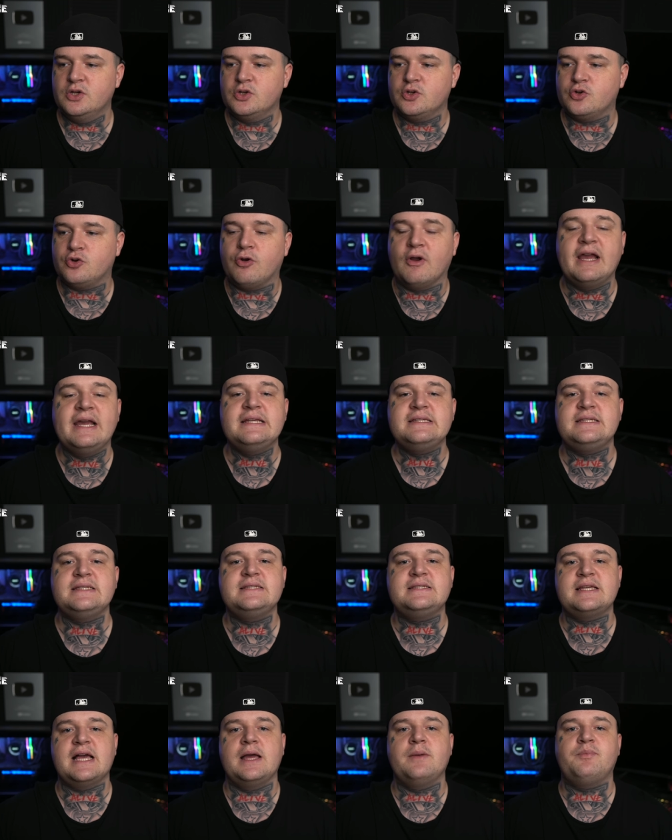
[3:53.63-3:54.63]
crazy
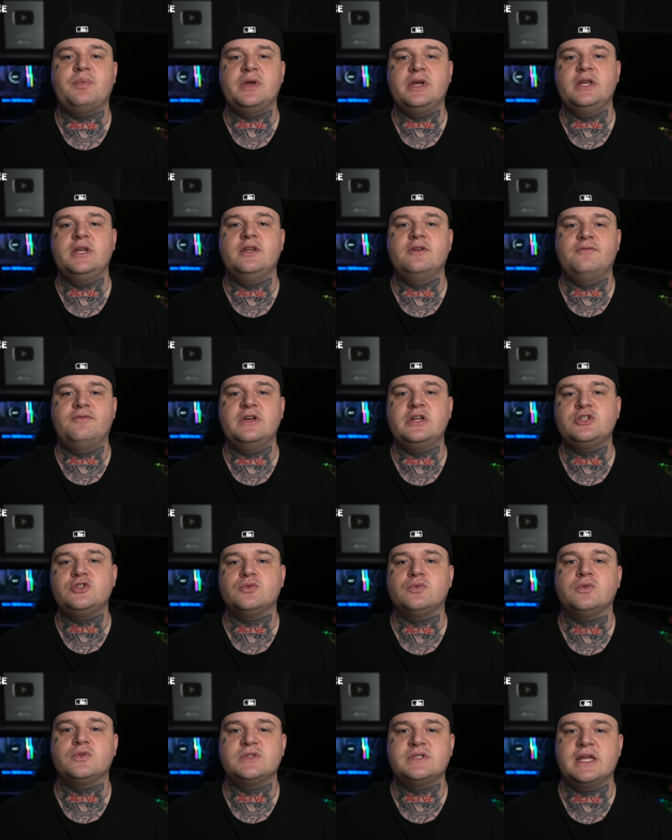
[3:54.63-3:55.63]
type of
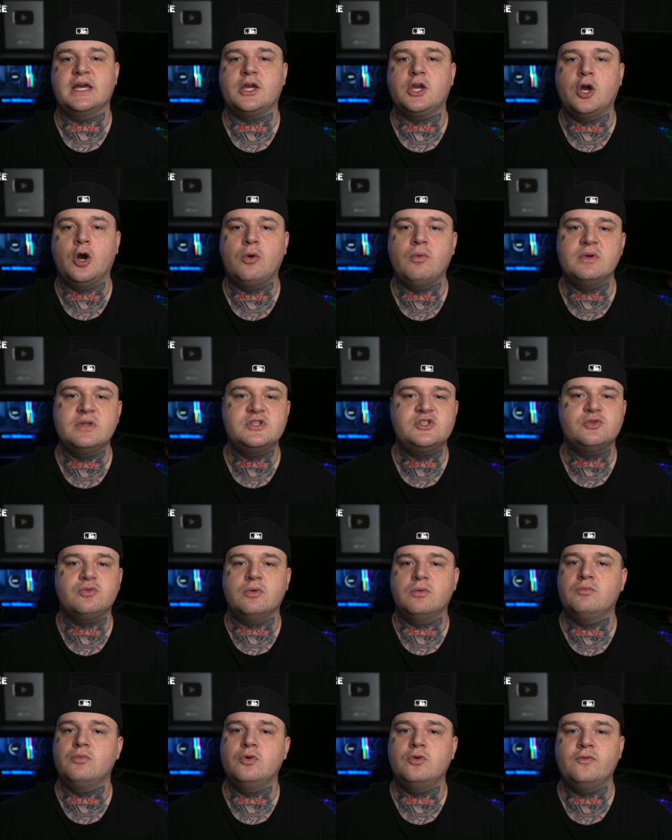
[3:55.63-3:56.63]
individuals that go into
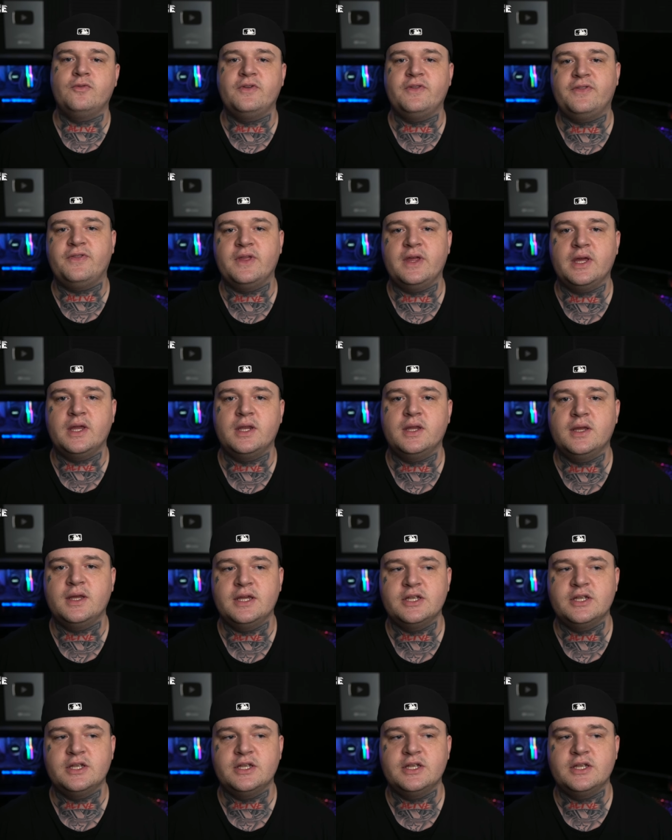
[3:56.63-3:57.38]
a movie theater